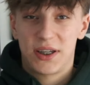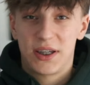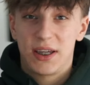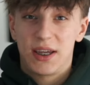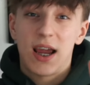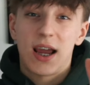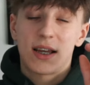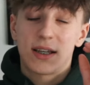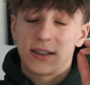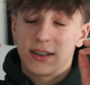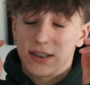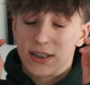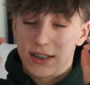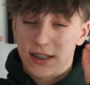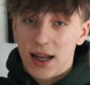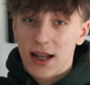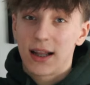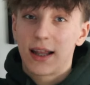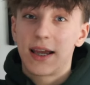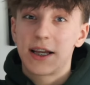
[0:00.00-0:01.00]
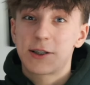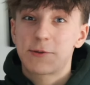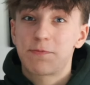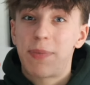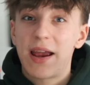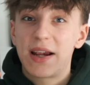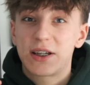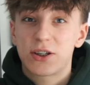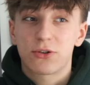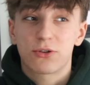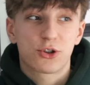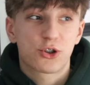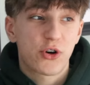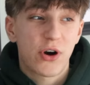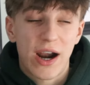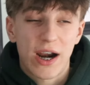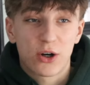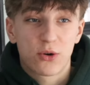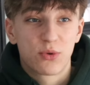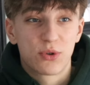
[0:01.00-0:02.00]
yeah, still, his pace on
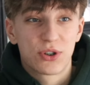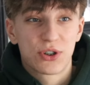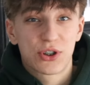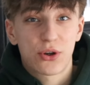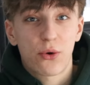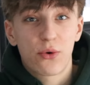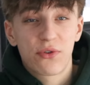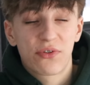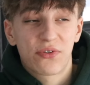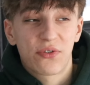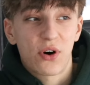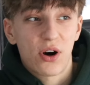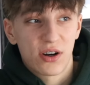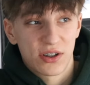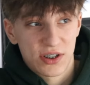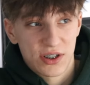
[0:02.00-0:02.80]
track was so fast